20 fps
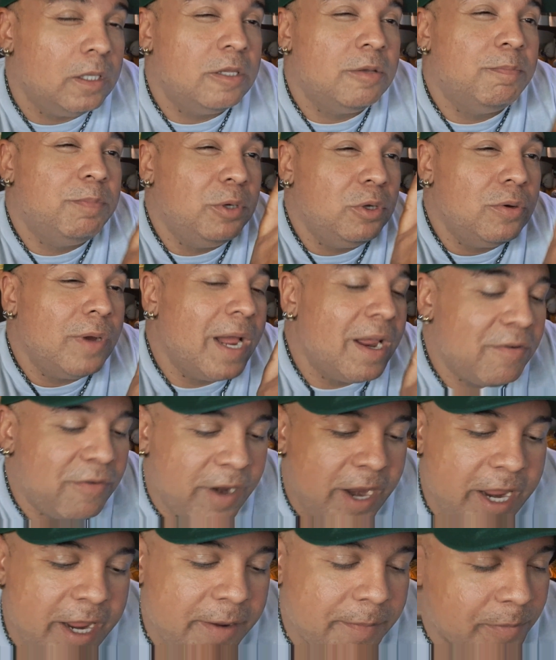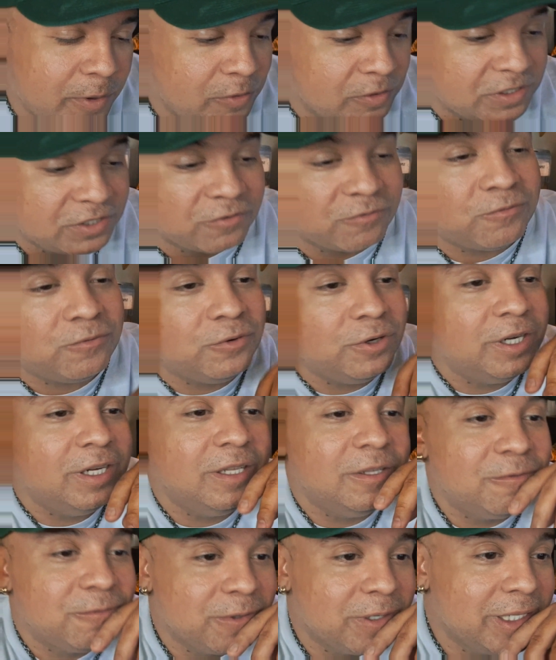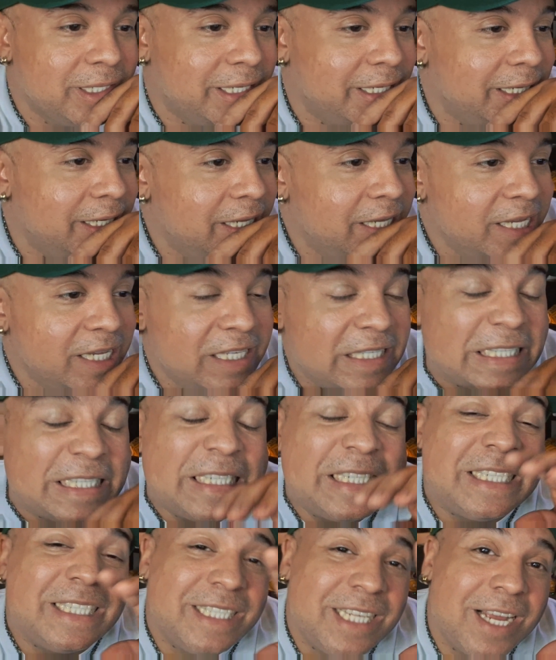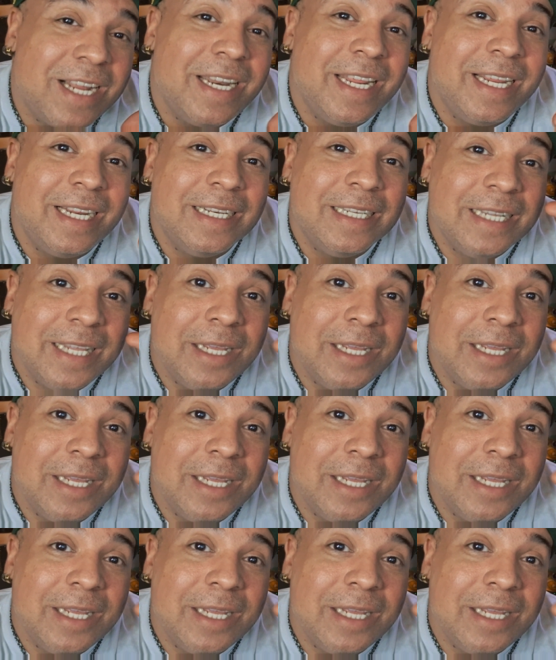The blue-eyed rainbow is a really stunning